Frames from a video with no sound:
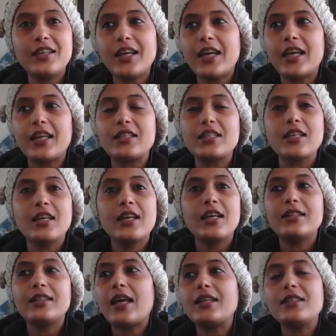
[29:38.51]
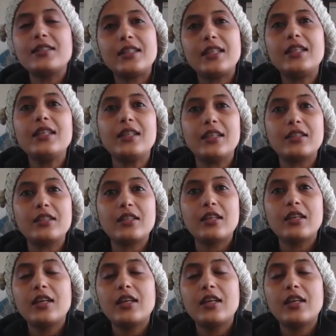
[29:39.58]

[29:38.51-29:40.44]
and that is it.